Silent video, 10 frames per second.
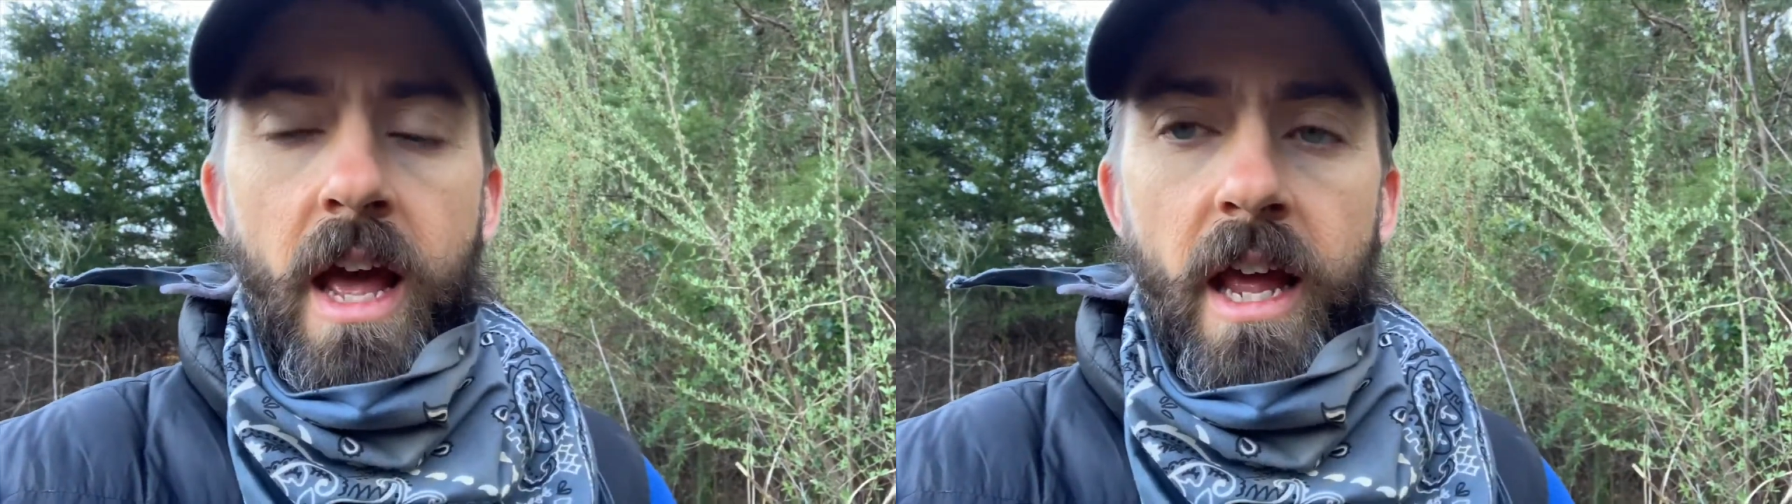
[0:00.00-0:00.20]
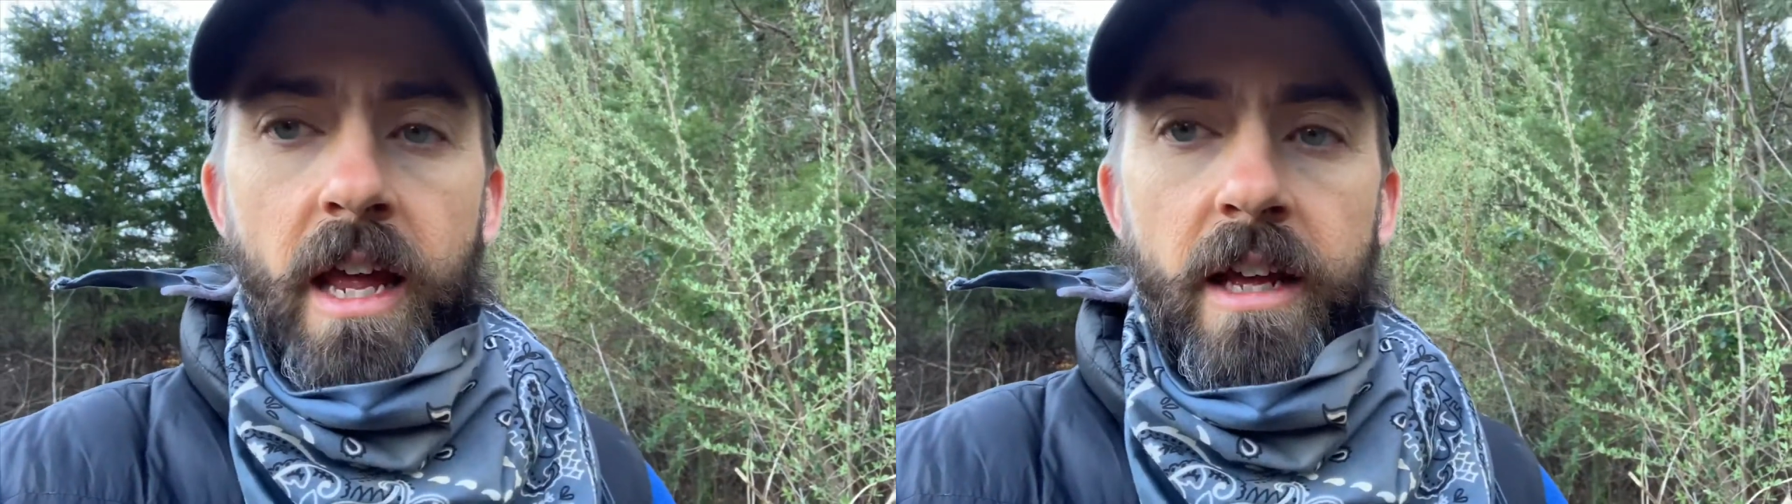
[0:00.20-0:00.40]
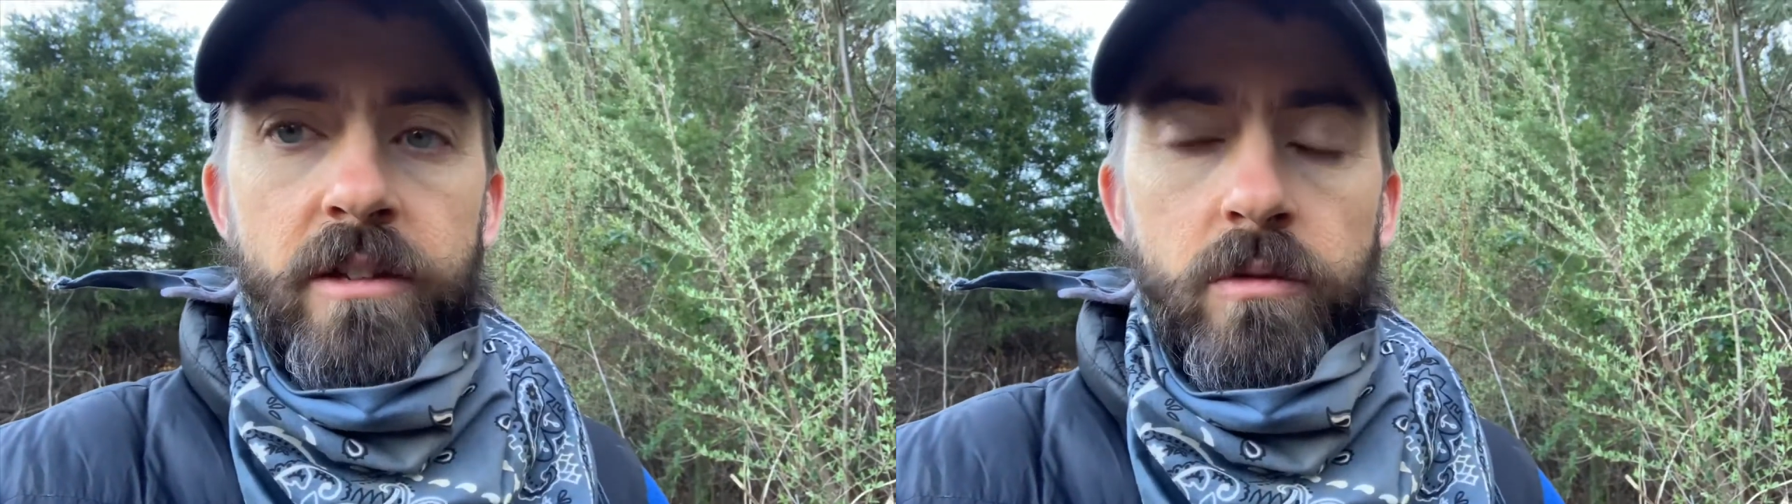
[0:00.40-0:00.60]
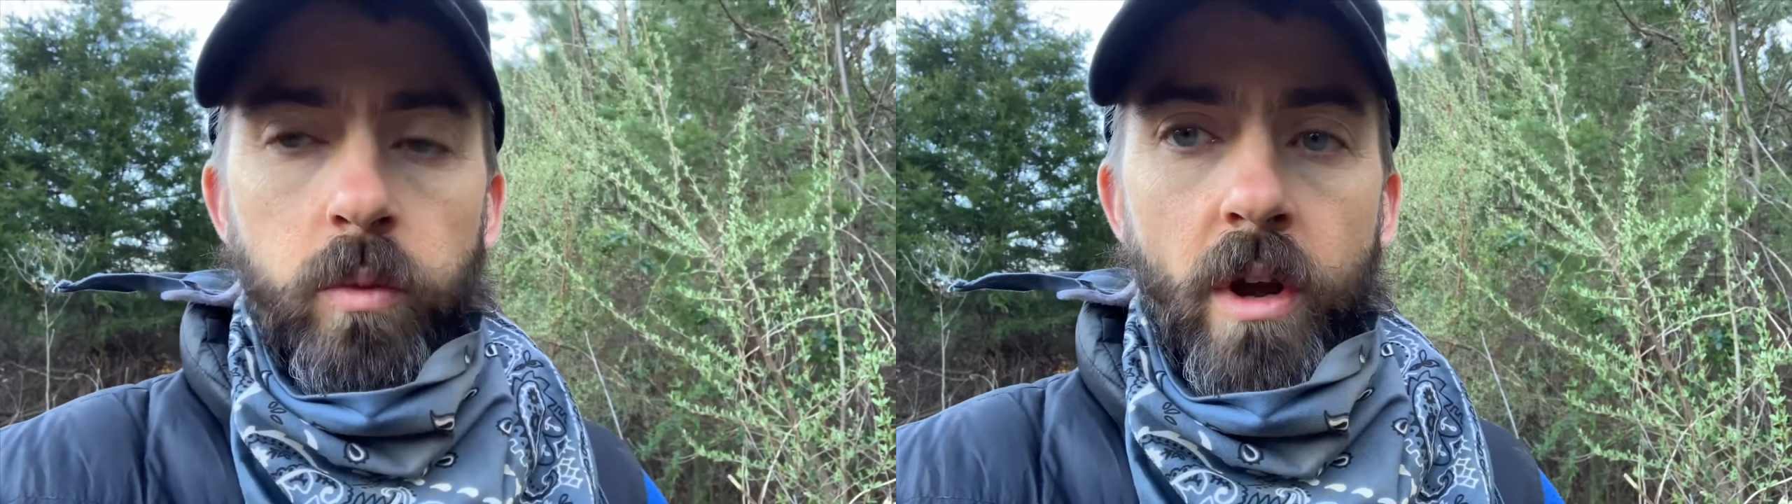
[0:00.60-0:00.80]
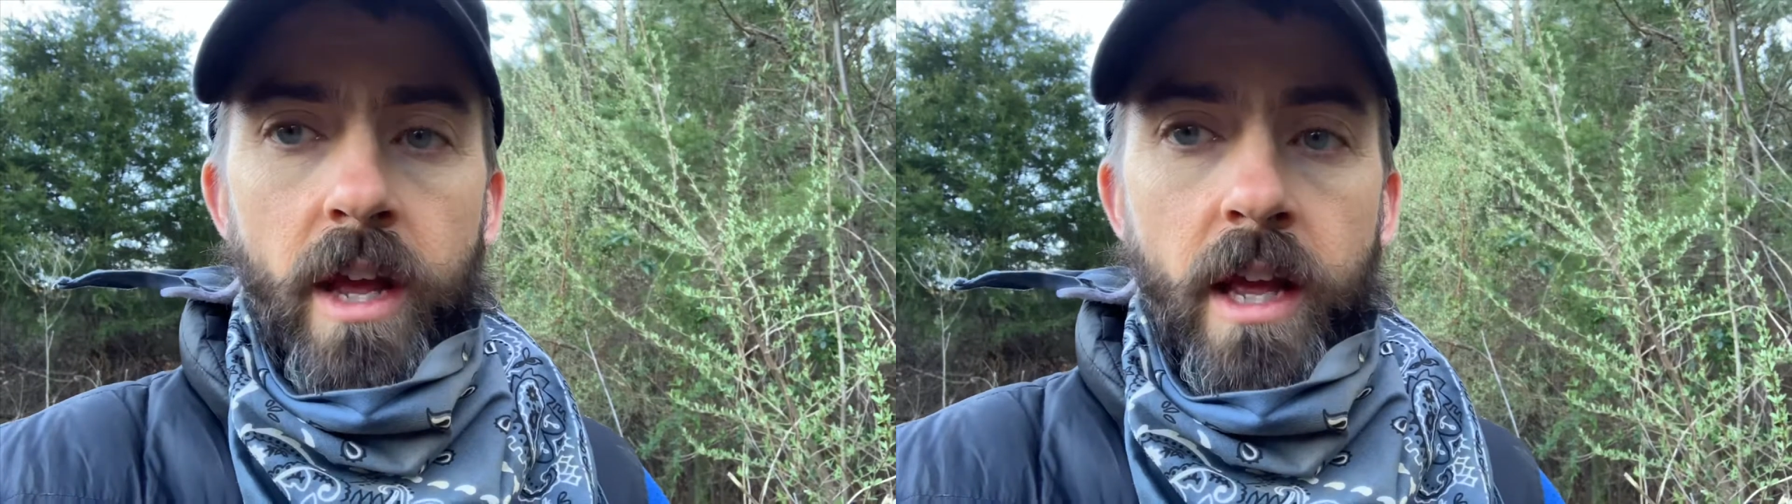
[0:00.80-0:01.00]
is
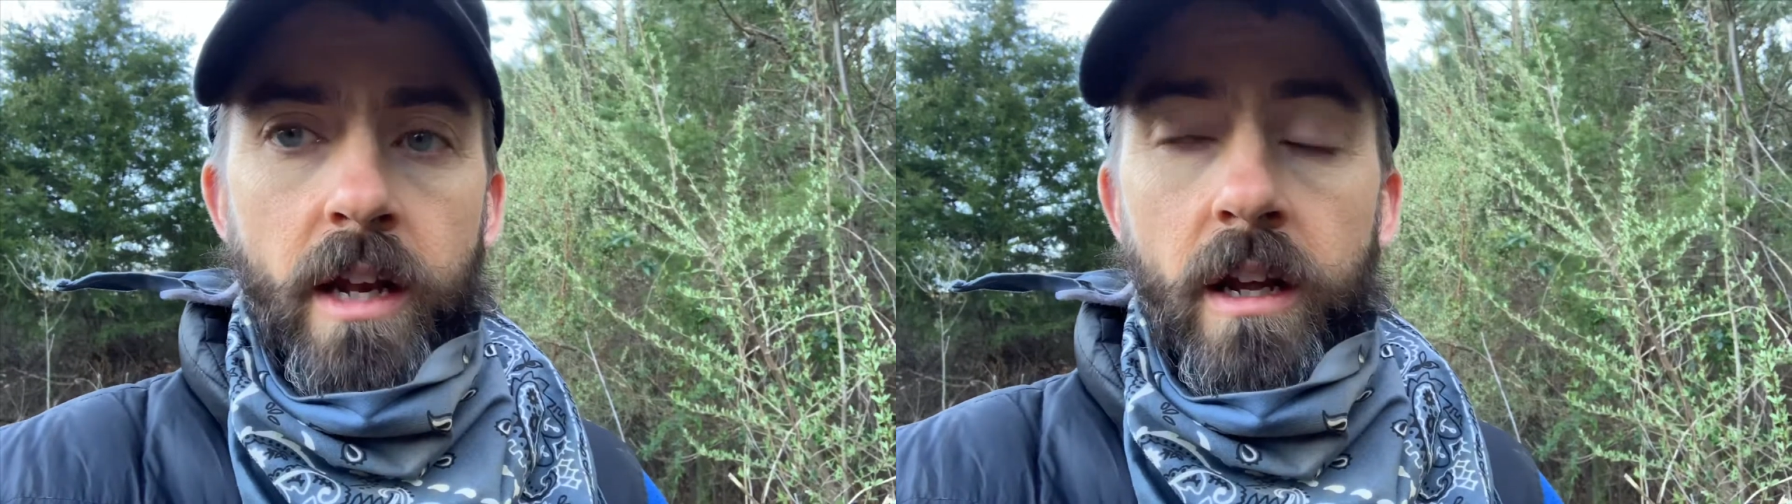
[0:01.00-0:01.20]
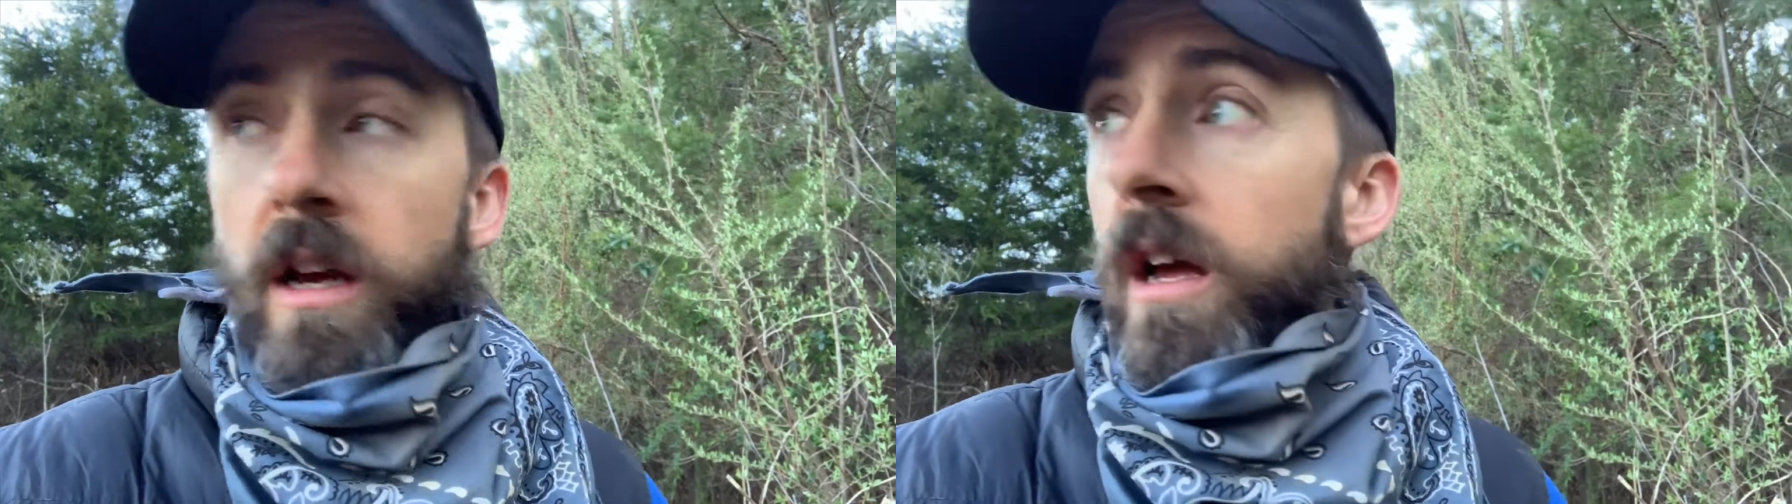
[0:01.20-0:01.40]
when